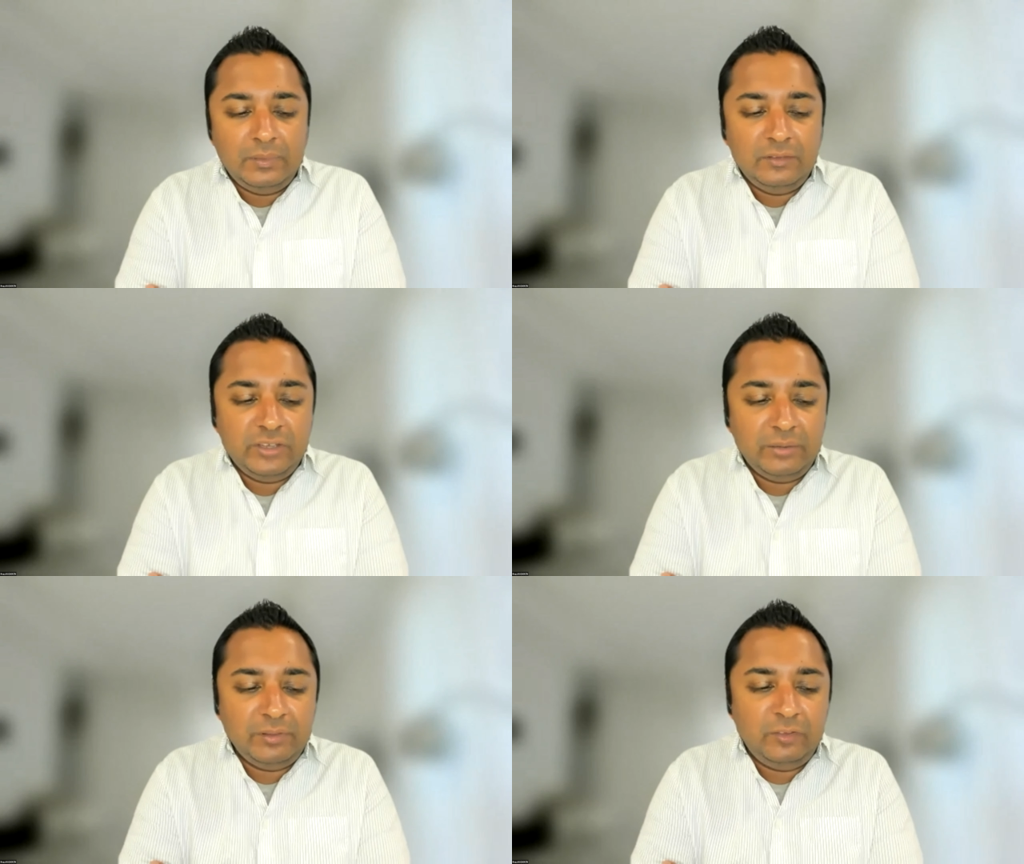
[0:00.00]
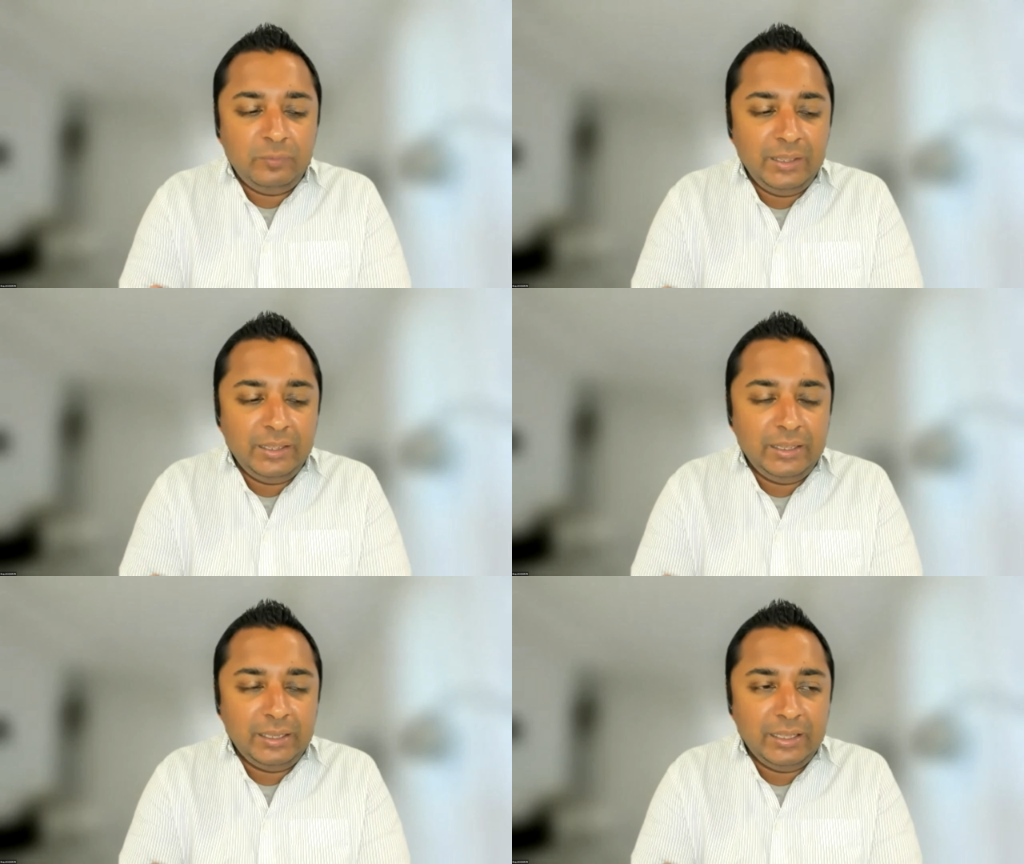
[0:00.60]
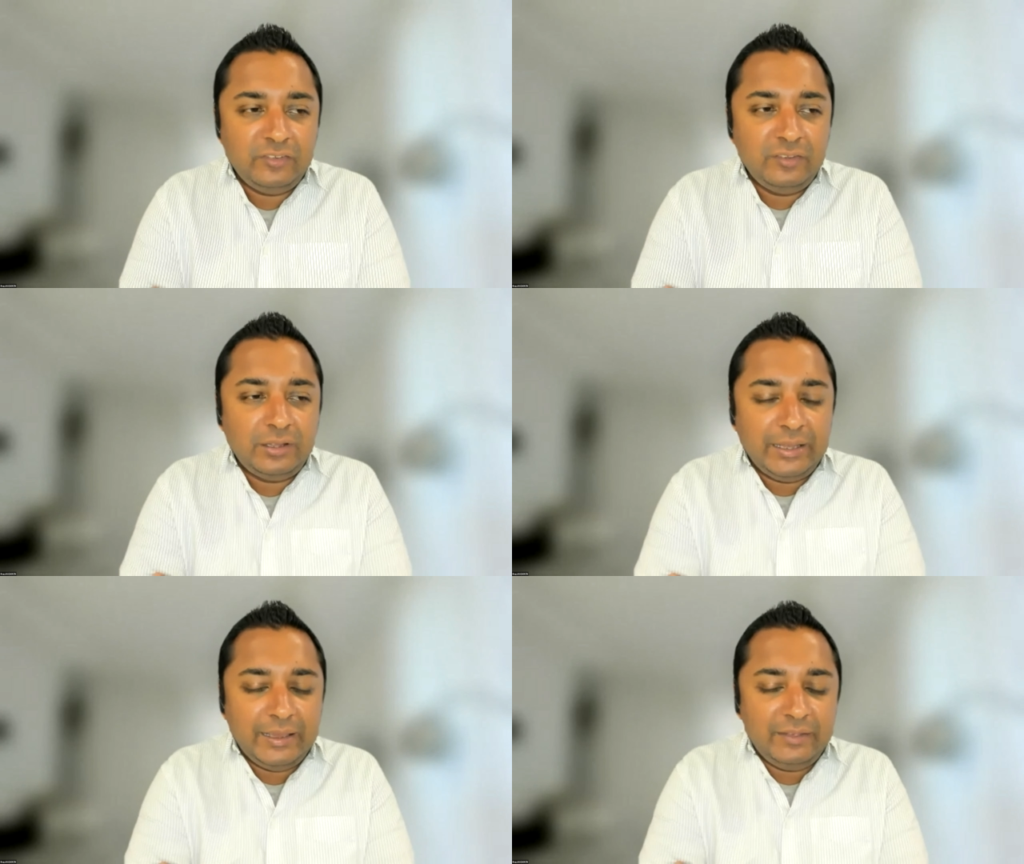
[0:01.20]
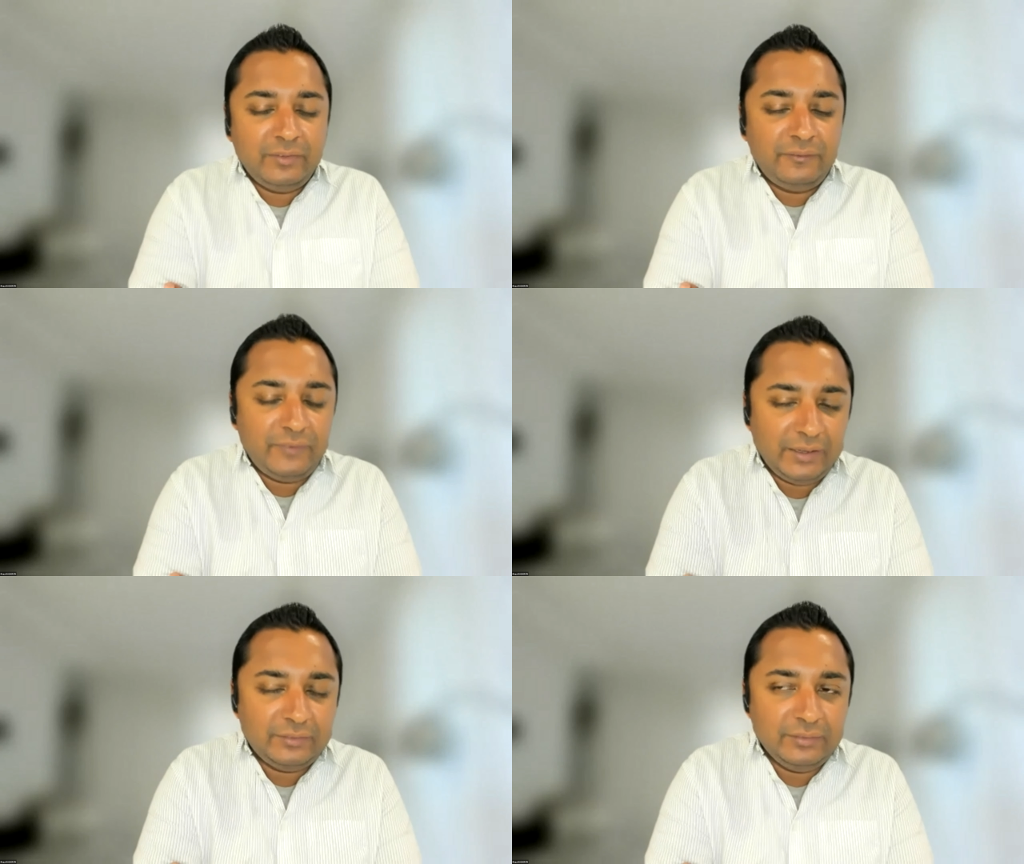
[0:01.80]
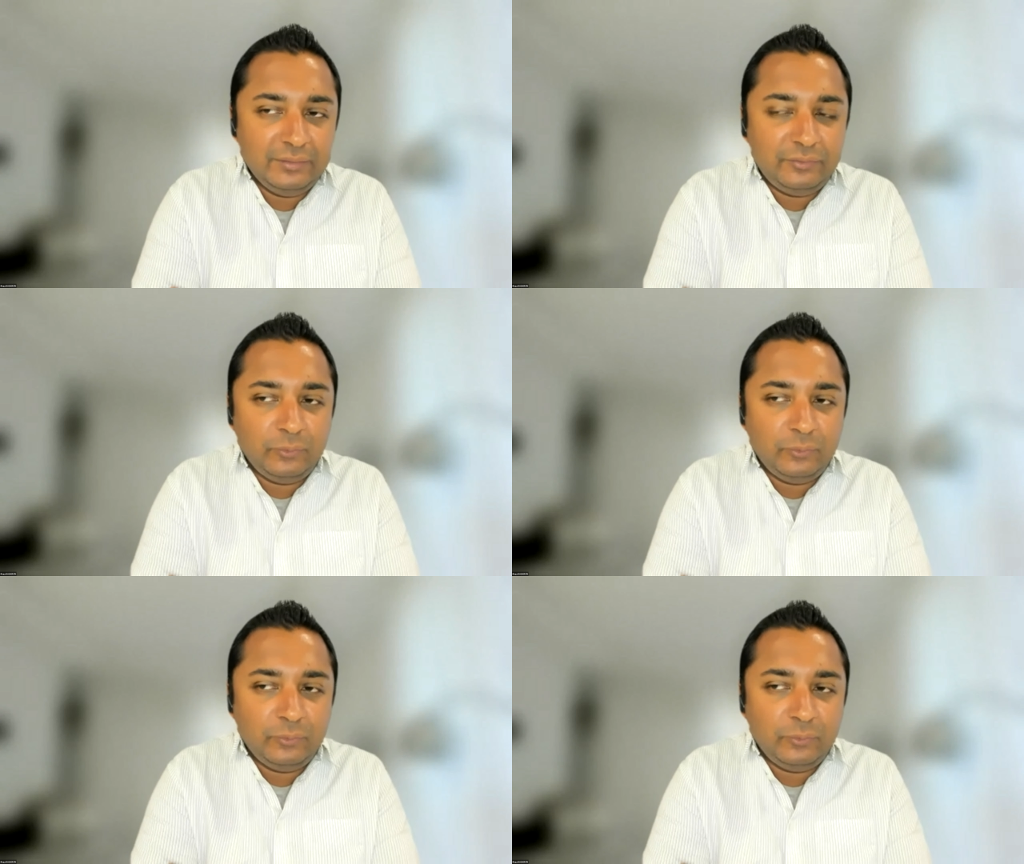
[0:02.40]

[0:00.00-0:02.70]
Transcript: generally speaking, it's not as effective.